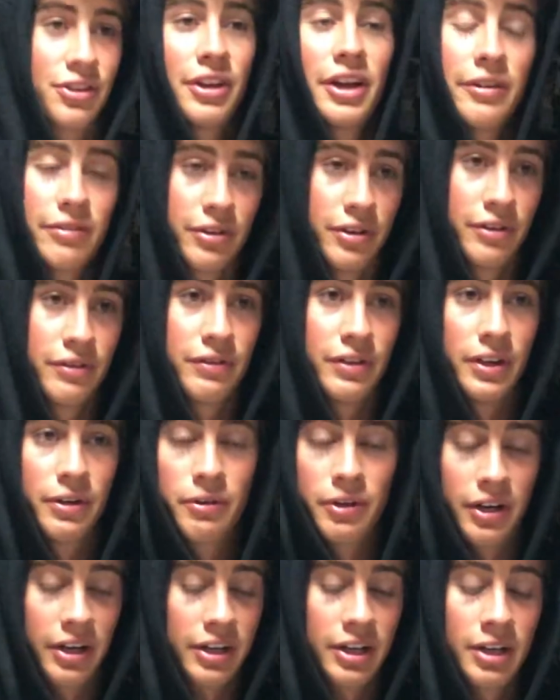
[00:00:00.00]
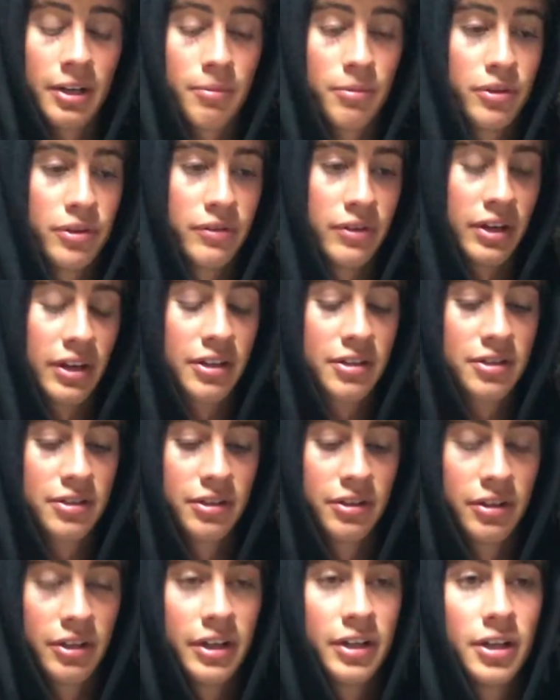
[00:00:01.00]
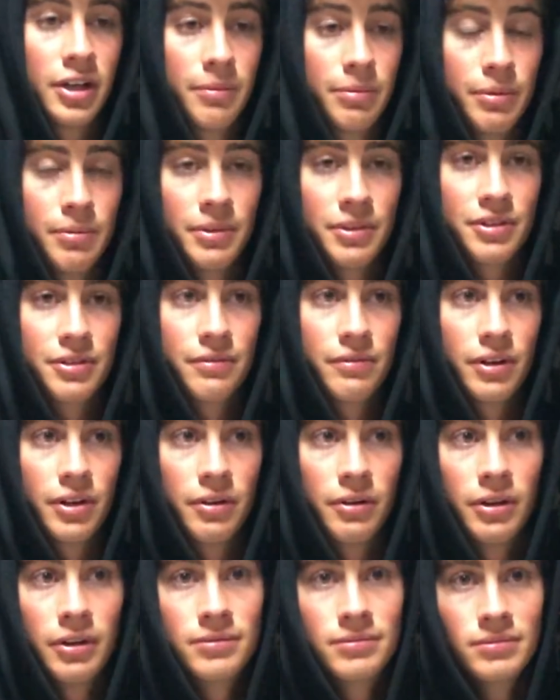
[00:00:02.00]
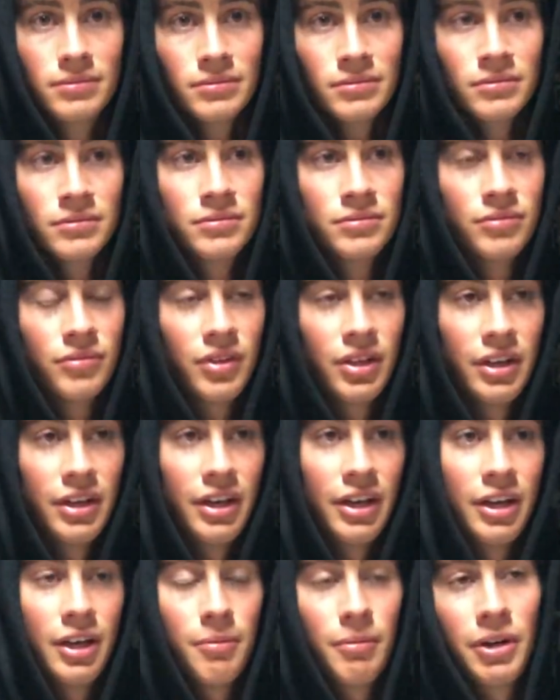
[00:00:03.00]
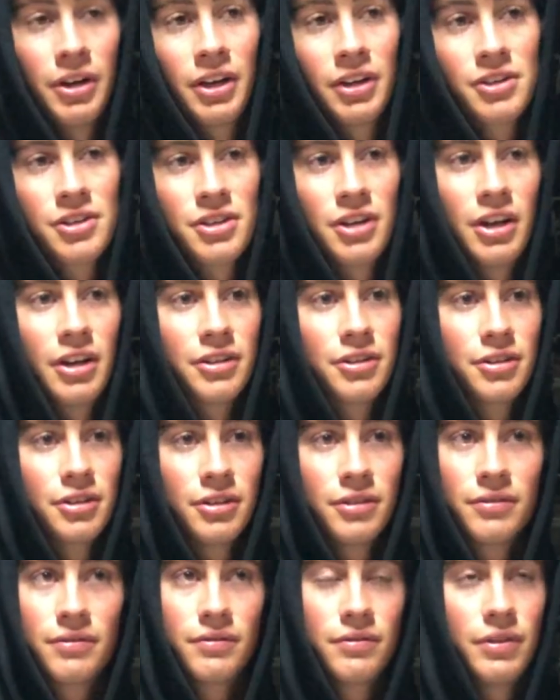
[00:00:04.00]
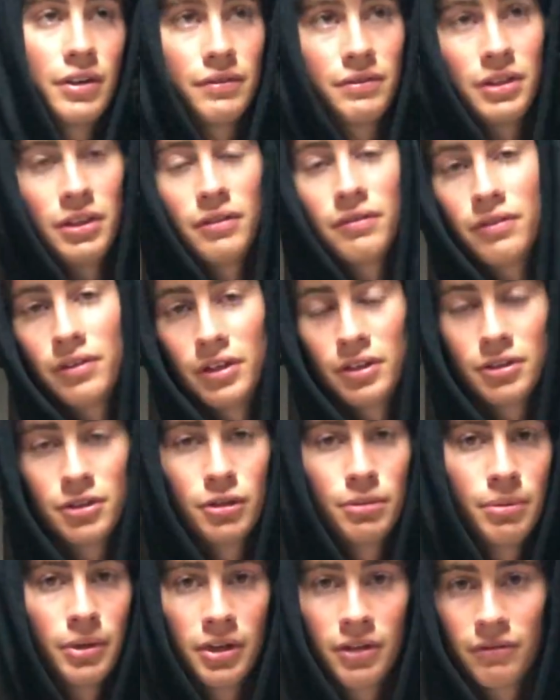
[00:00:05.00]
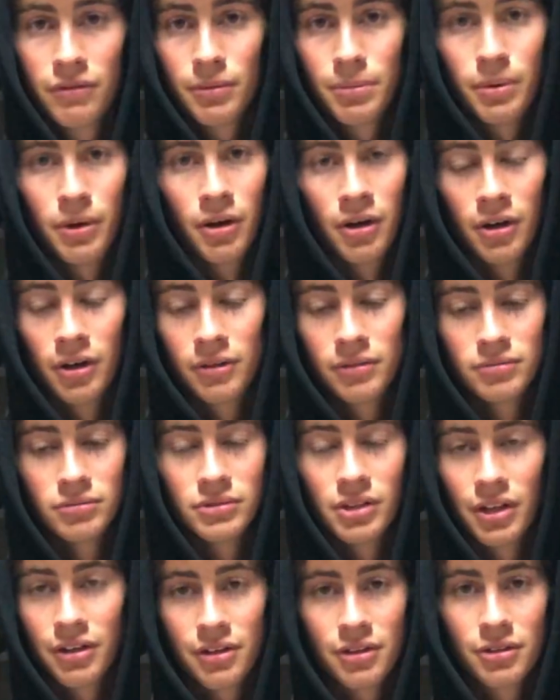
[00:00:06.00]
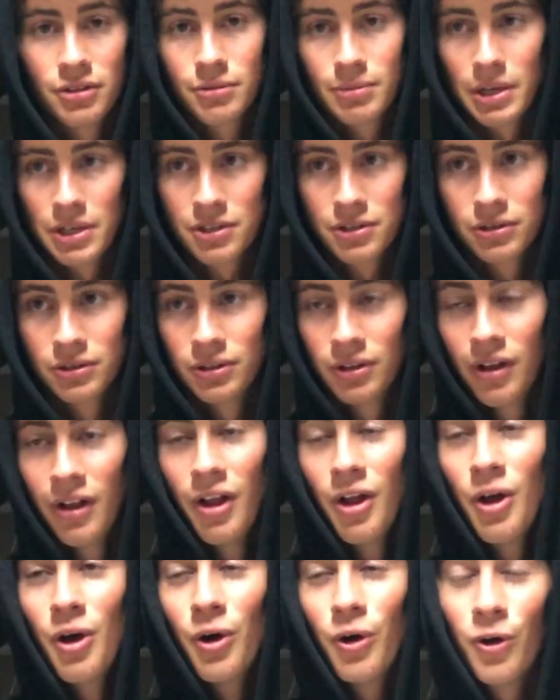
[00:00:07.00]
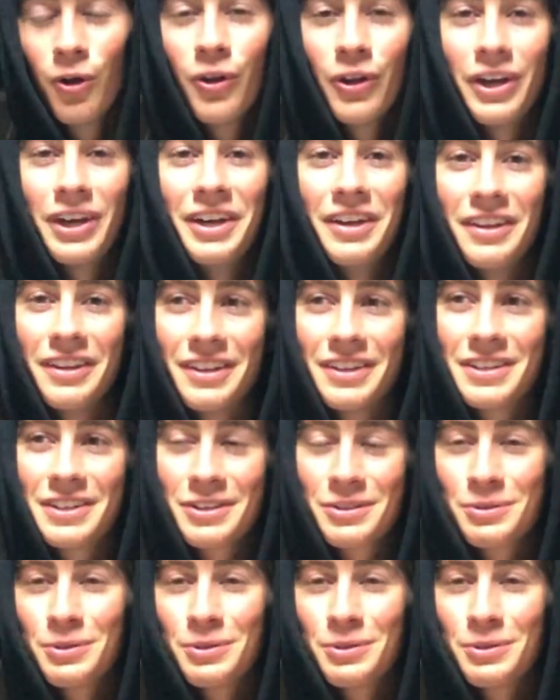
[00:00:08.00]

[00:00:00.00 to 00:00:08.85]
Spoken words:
left of the fairway. I can't believe I actually laid up and missed the fairway. Hit my next shot to 15 feet, 2 putted for par, nothing special. Hole 8, this is